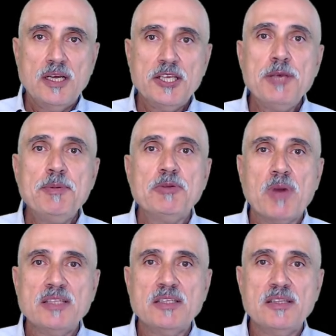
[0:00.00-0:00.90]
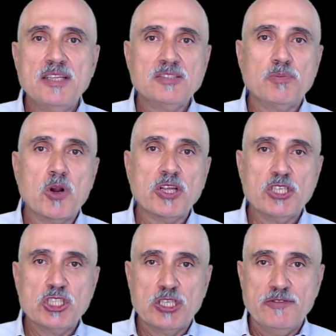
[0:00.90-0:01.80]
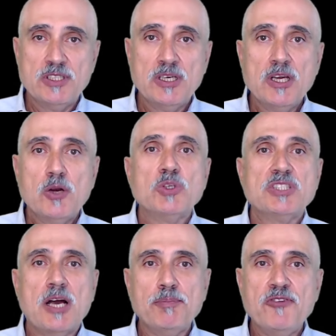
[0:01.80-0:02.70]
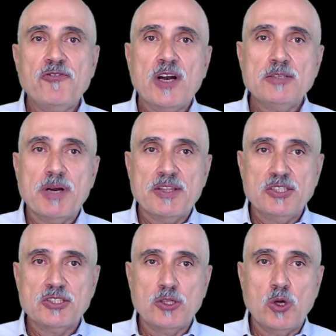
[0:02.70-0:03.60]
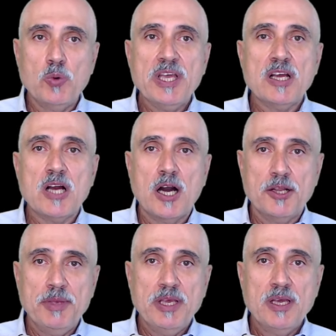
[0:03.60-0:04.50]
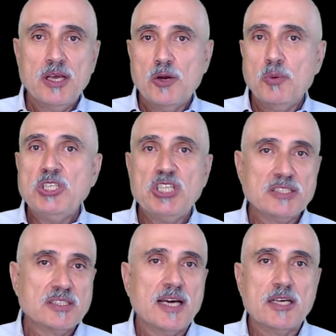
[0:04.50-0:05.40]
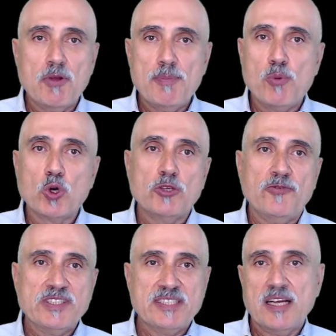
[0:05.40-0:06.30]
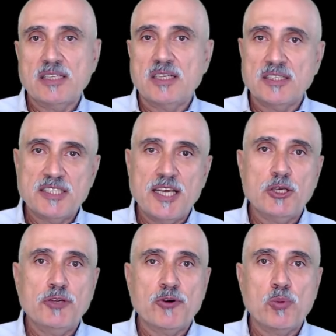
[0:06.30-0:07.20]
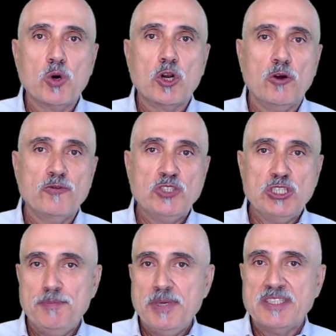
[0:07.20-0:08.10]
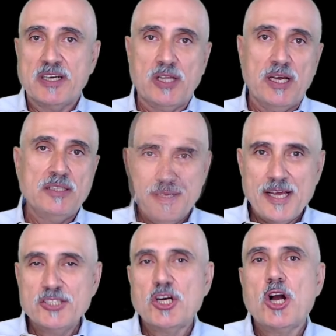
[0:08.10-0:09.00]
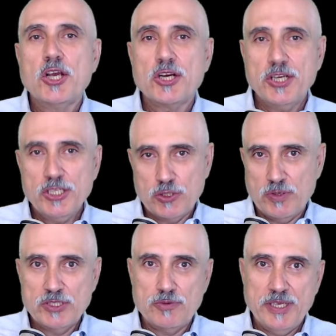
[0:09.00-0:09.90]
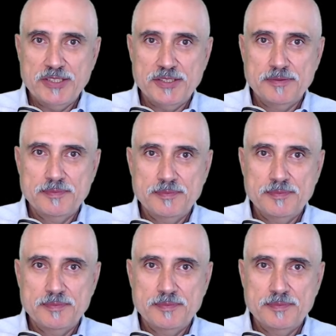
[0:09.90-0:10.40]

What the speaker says: Keep in mind that this market shift was amplified by the slowing economy. We just got a report of a second consecutive quarter of GDP decline and higher interest rates.